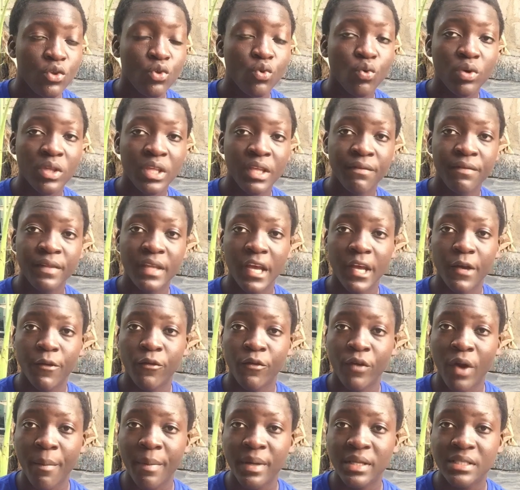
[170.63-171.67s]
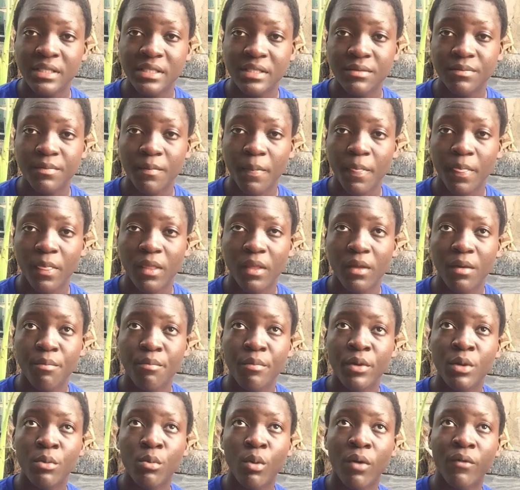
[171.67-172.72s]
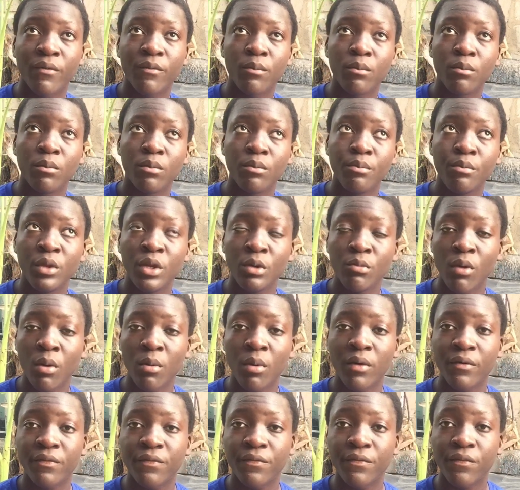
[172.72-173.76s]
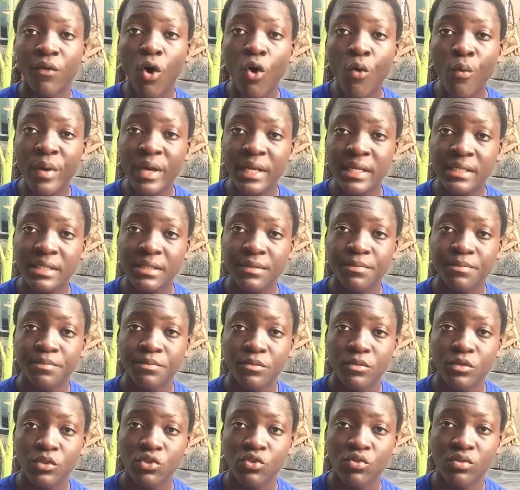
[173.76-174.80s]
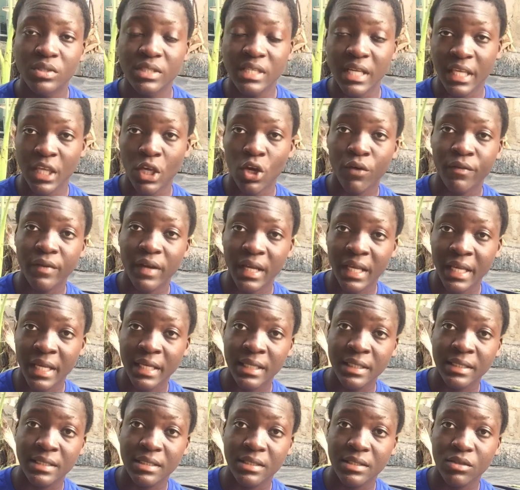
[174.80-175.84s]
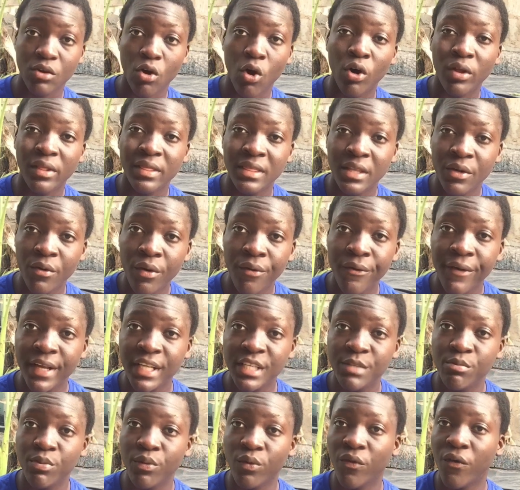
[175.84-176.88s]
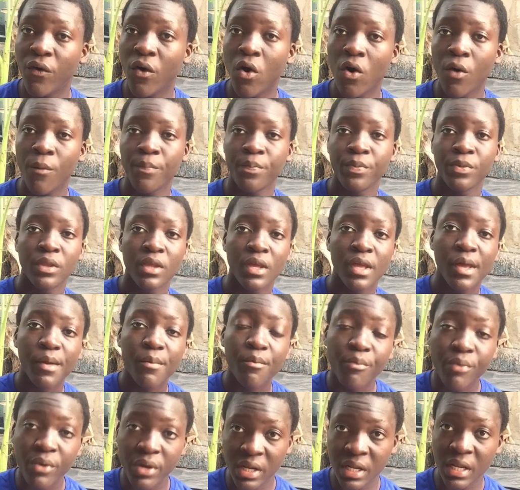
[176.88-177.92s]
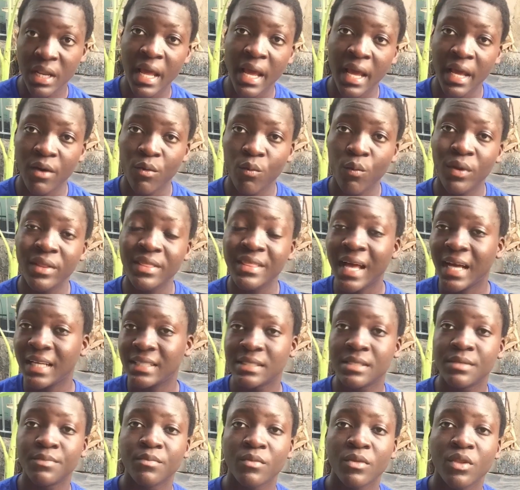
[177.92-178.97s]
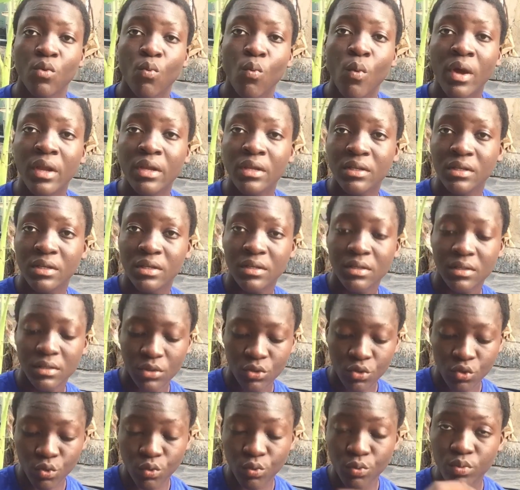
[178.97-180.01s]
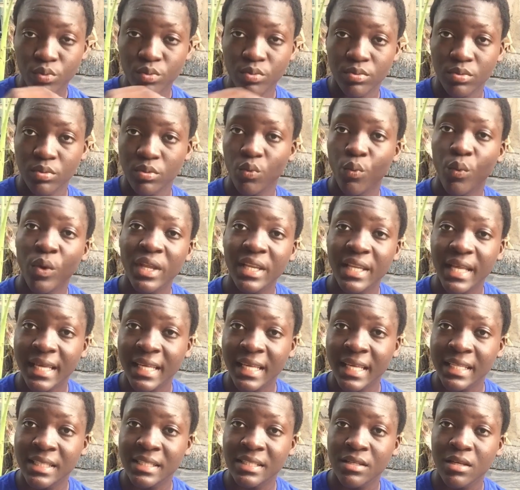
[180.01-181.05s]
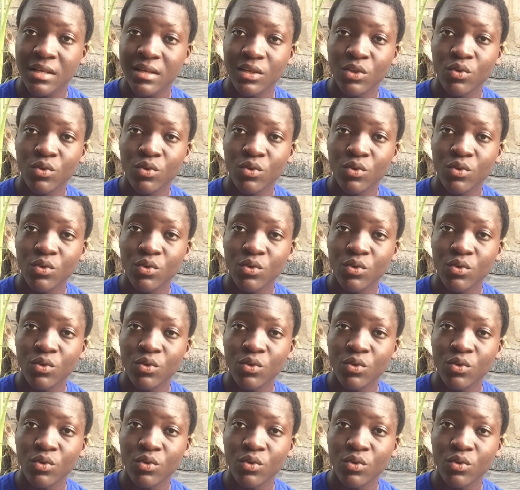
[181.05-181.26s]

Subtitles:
you give the rabbits minimum of 4 weeks to take care of the kids, or 3 weeks before breeding her. With that, when you wean the kids,